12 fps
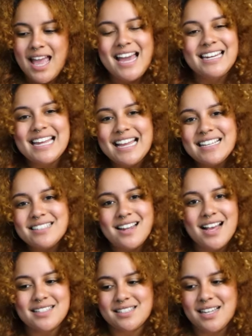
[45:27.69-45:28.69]
and his and
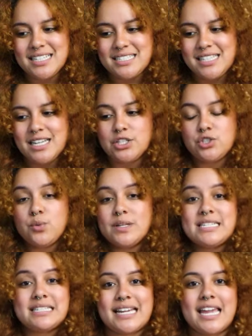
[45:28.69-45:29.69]
S's idea to
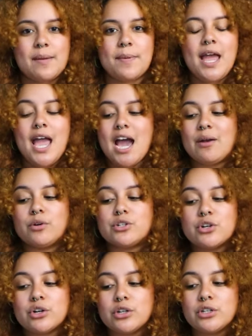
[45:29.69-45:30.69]
escape and
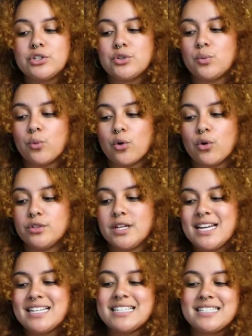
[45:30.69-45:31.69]
return to the world
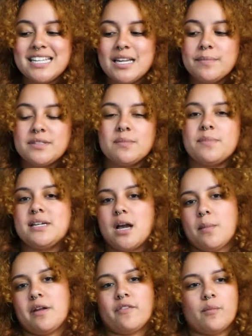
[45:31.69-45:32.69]
seems to be
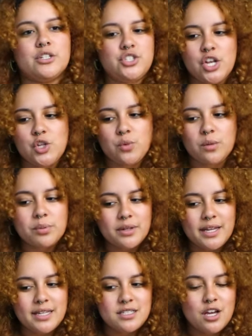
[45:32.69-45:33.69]
coming from a genuine
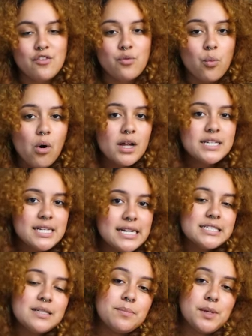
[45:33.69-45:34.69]
place of
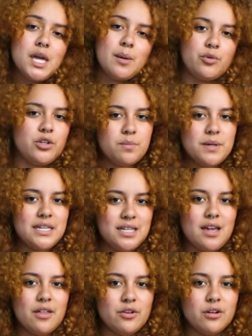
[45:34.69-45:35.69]
wanting to be able to be
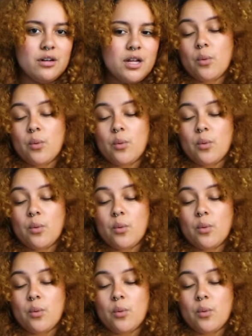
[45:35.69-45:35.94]
together,